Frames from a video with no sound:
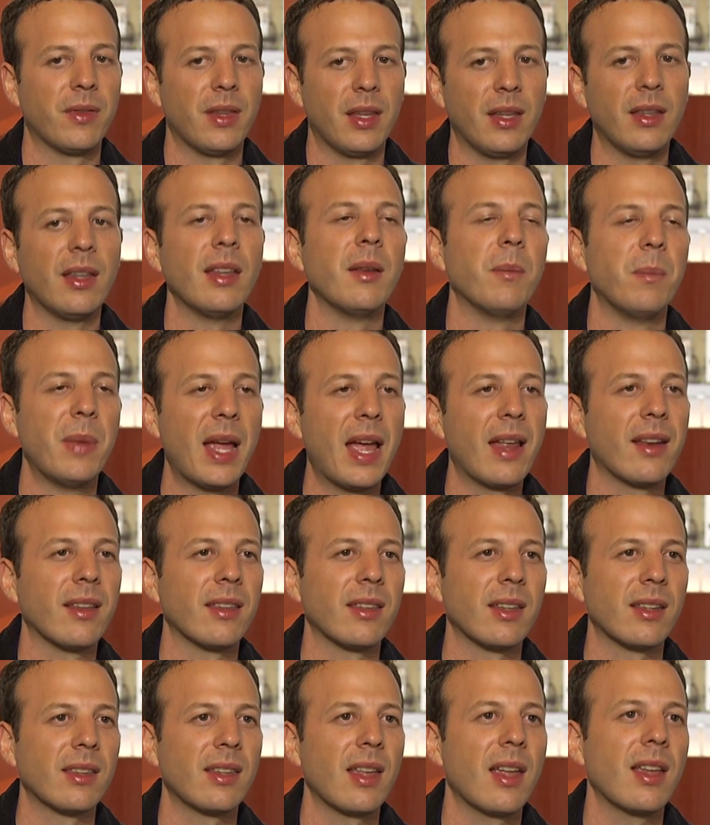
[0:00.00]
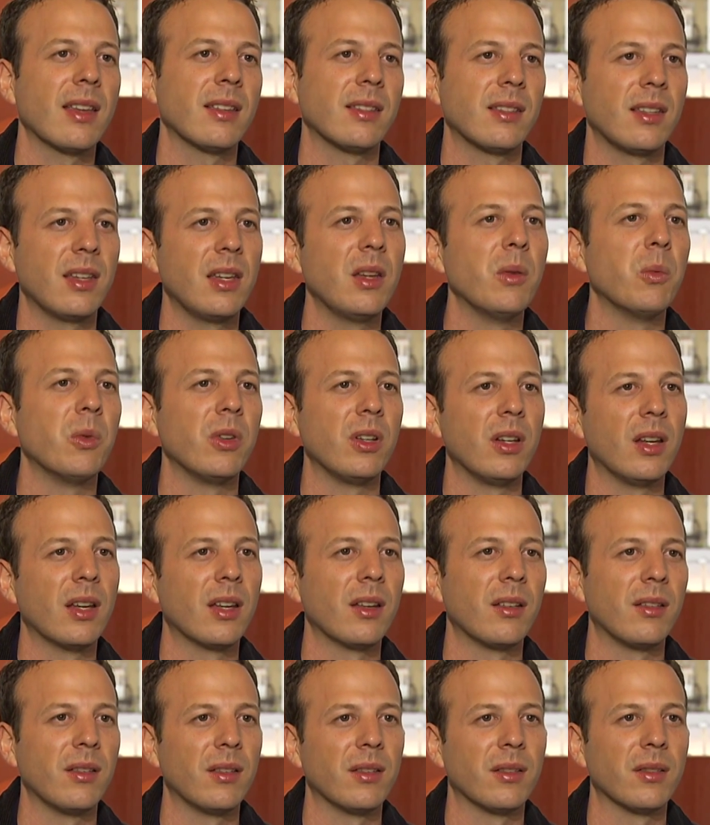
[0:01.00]
did bad in the test, he would
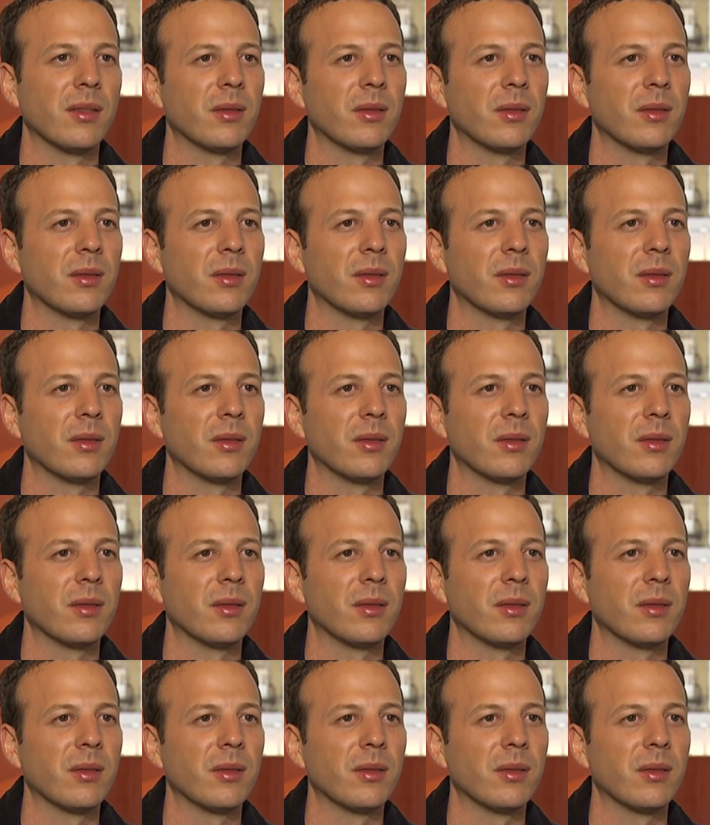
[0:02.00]
get